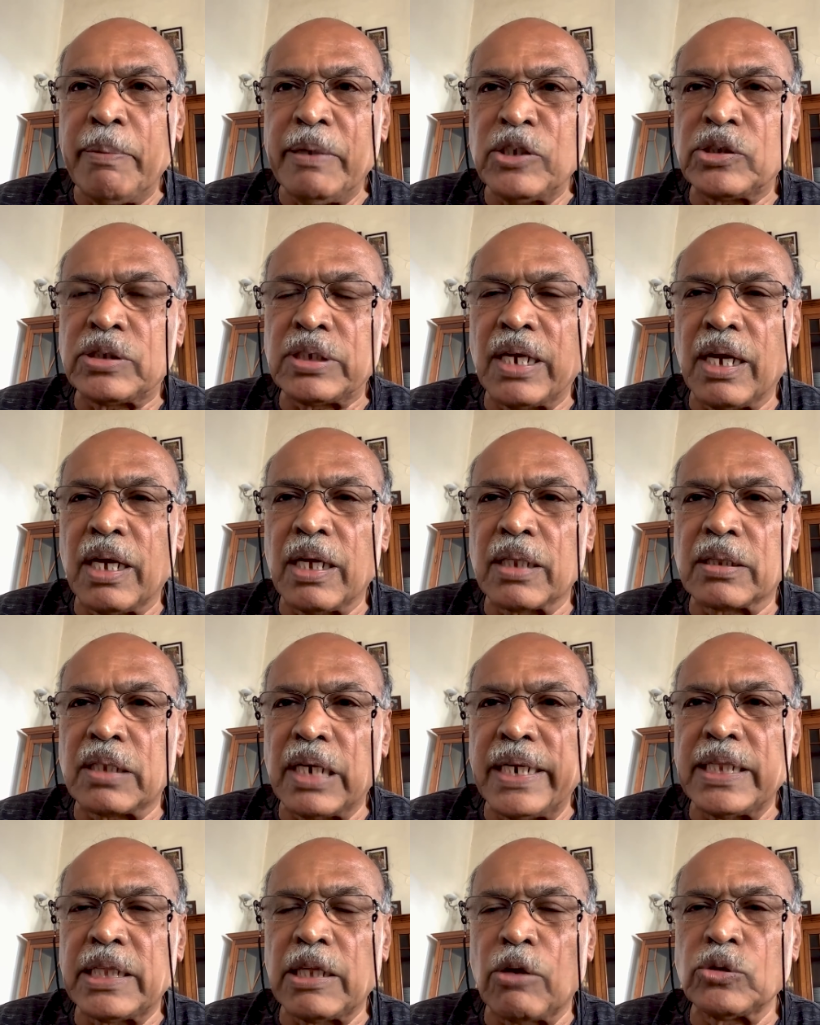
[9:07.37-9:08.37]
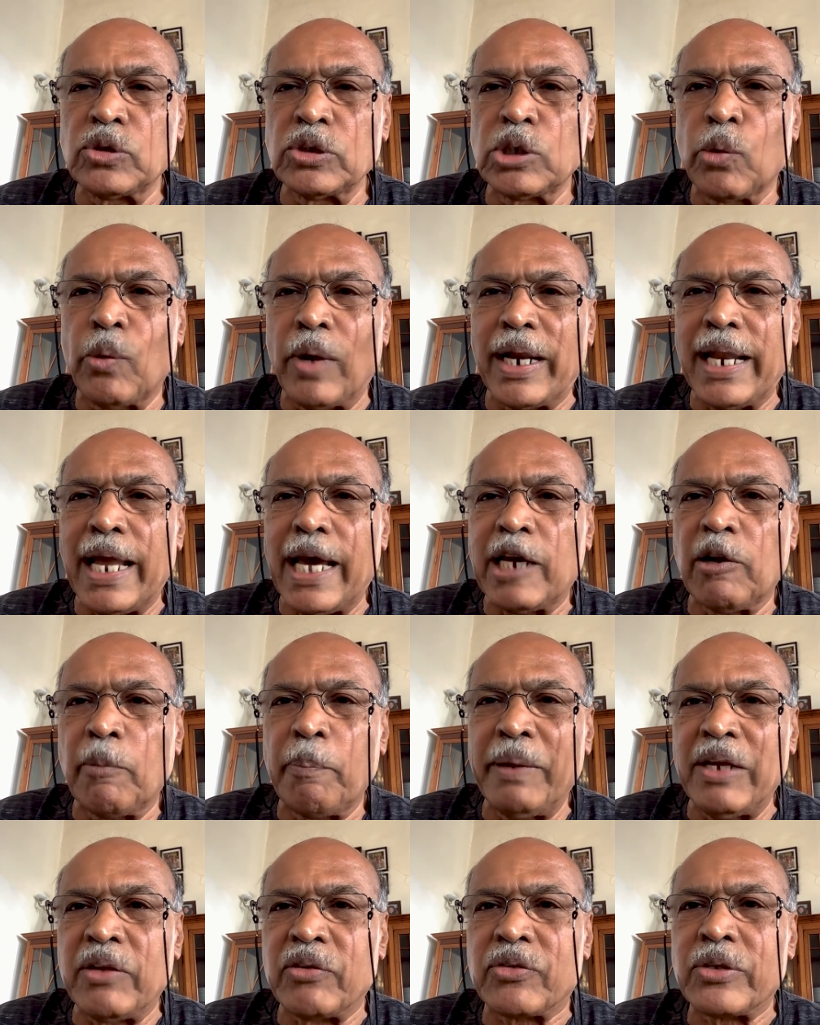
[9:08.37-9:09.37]
is uh, thirty thousand to one lakh
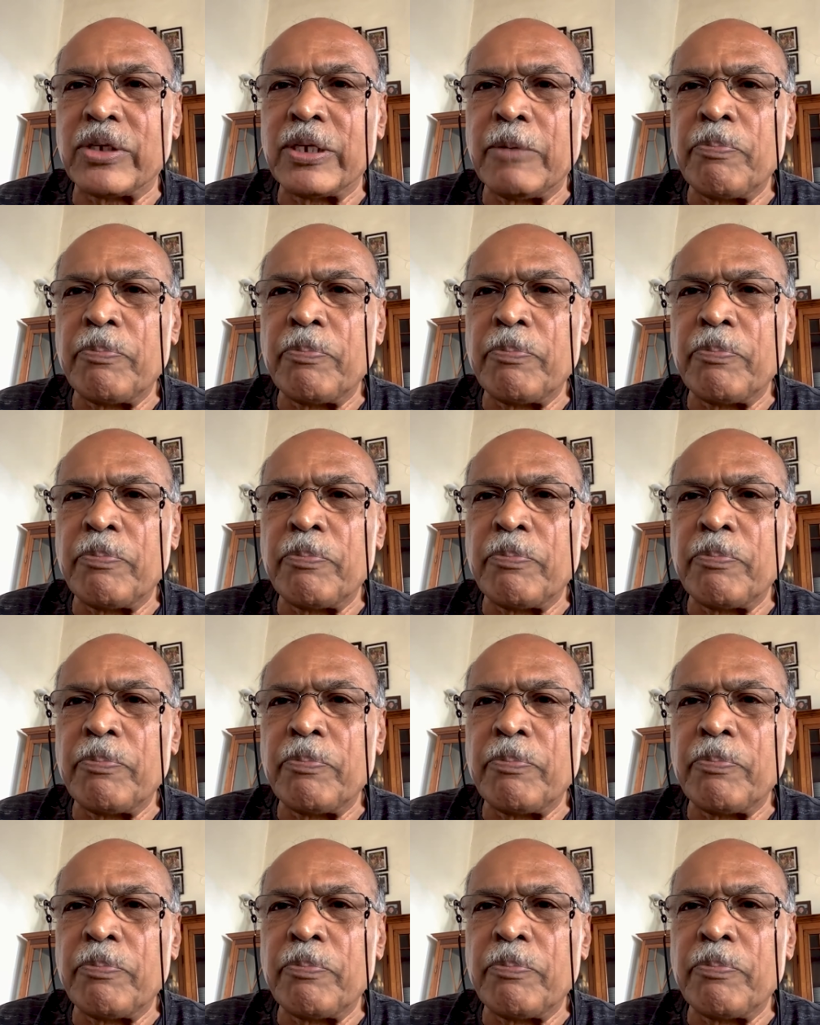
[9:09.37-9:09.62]
rupees,